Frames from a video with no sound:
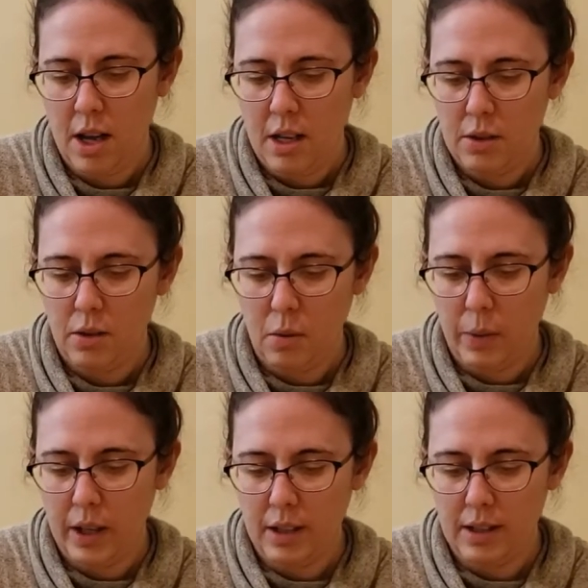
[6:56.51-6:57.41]
So the
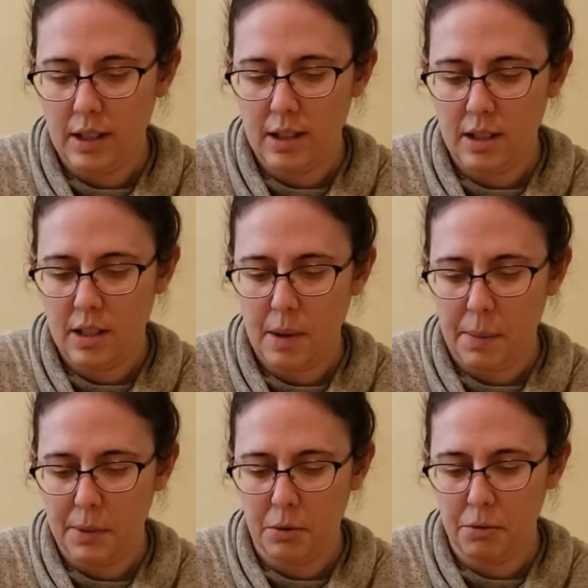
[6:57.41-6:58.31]
wheel still needs to be
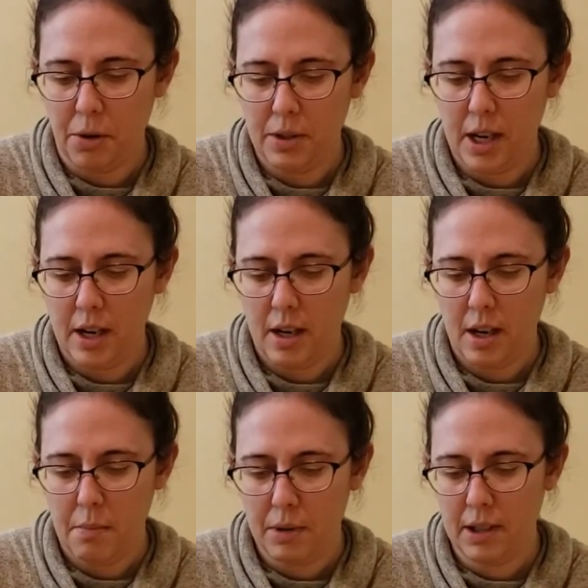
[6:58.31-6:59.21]
able to rotate,
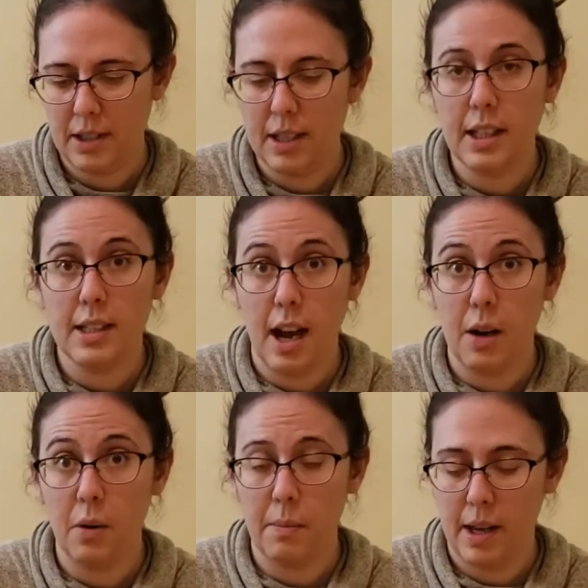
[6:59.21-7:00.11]
but the sticky tack
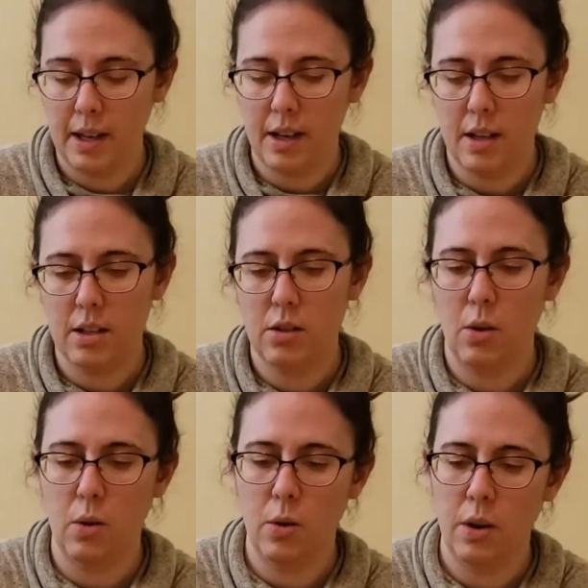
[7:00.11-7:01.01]
will make it
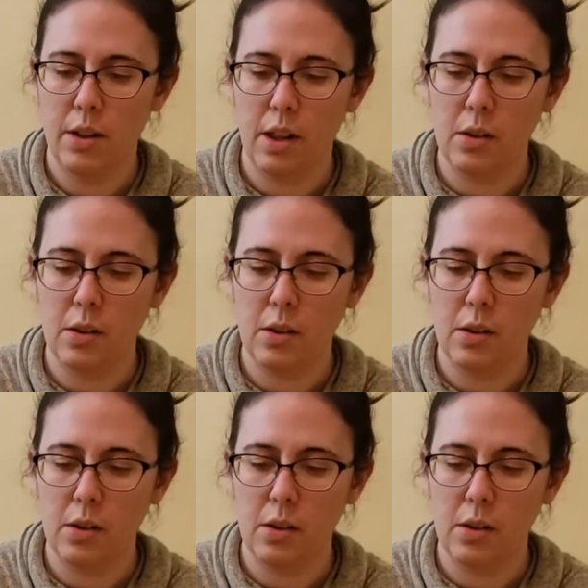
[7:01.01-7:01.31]
so that